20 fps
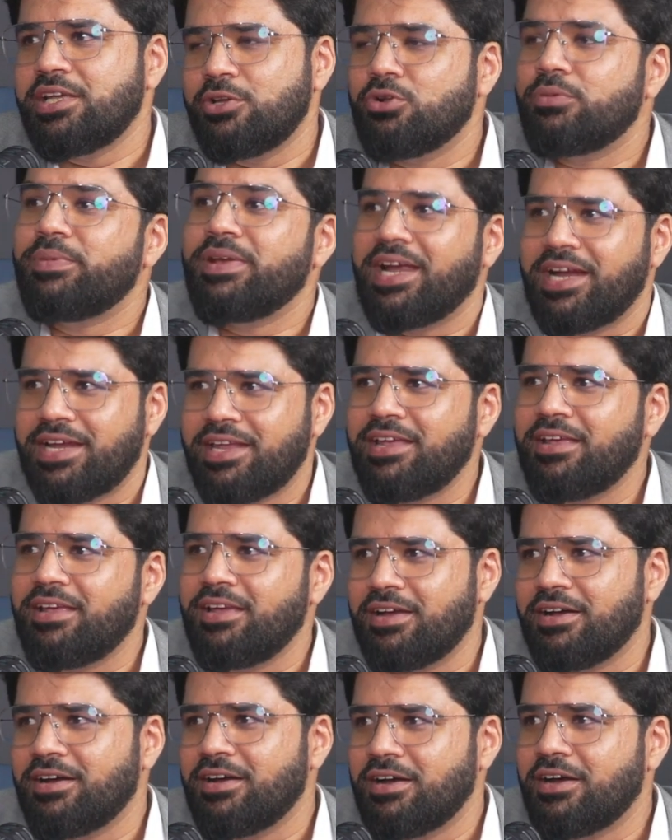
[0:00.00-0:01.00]
you'll be
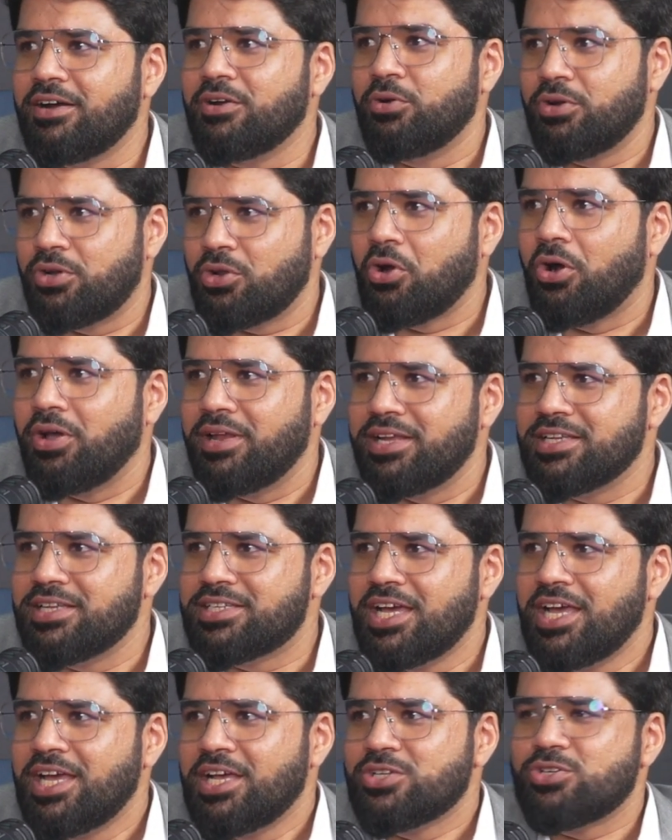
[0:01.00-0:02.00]
getting uh, a good college
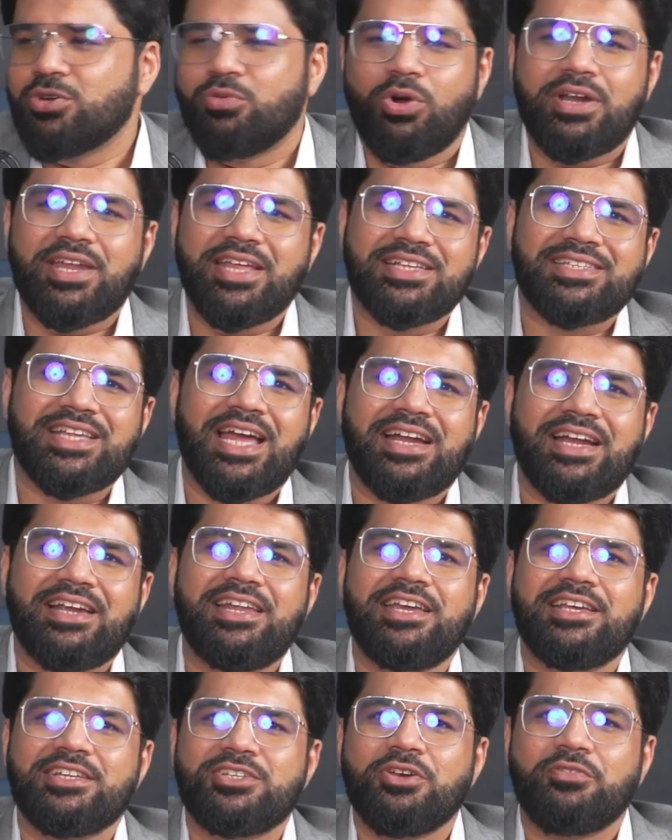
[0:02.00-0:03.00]
so what
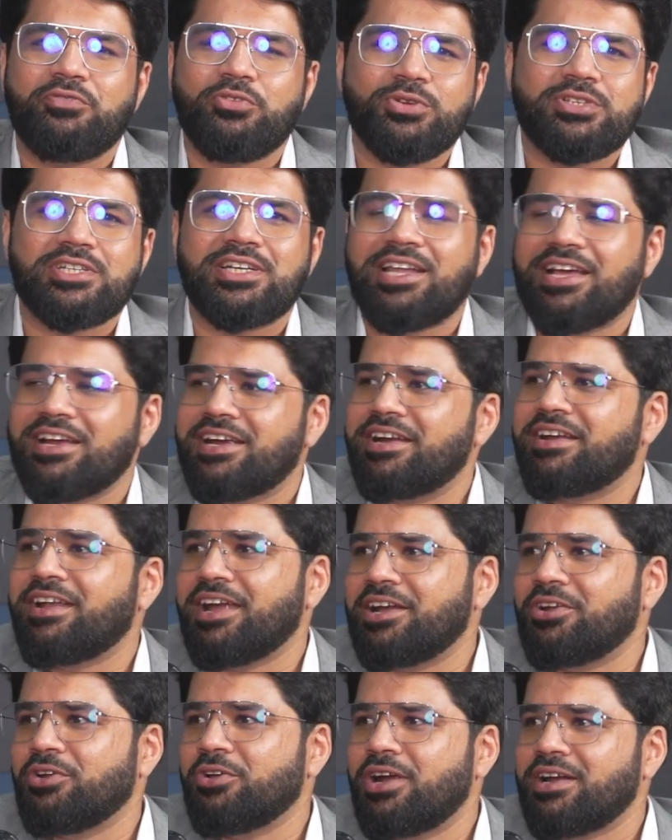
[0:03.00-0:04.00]
exactly is your future target
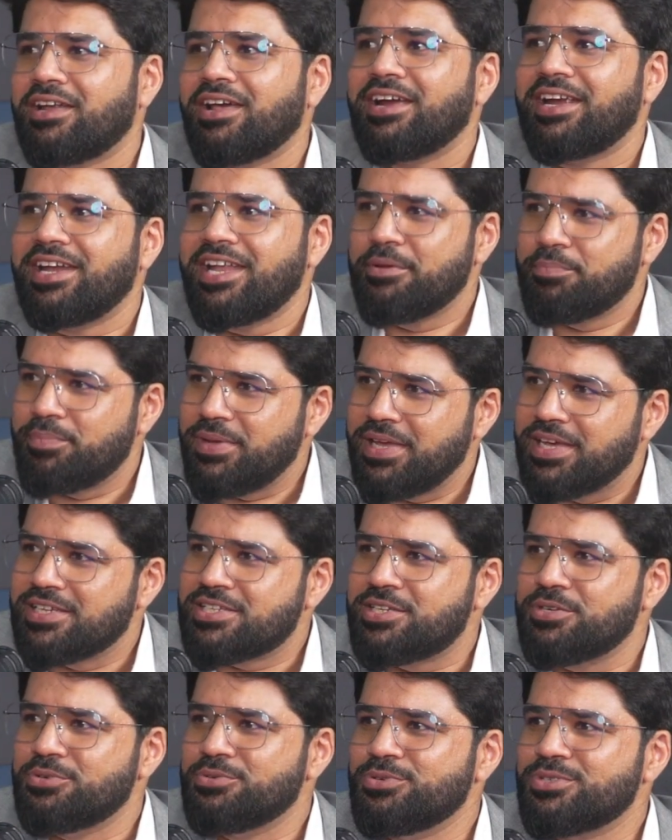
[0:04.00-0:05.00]
right now you're targeting
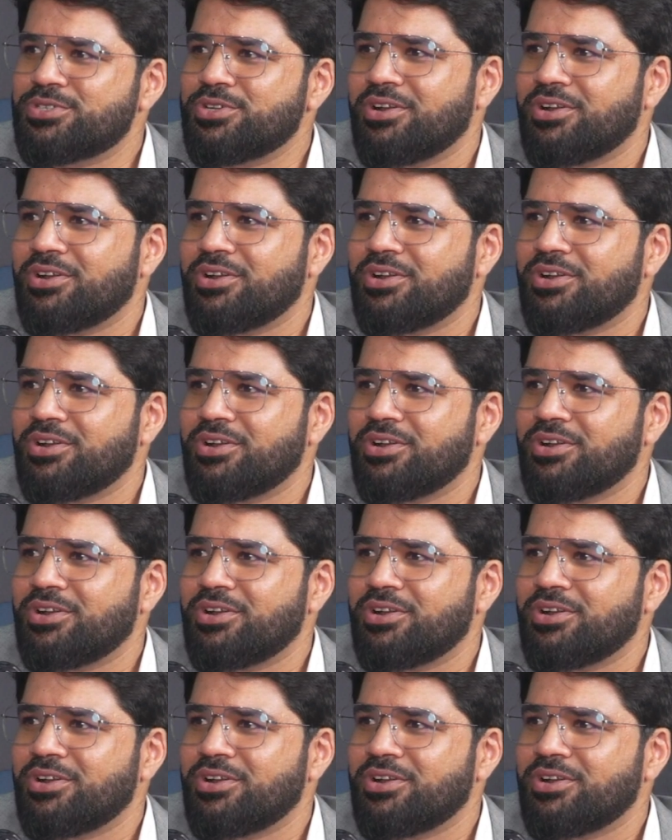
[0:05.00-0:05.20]
psus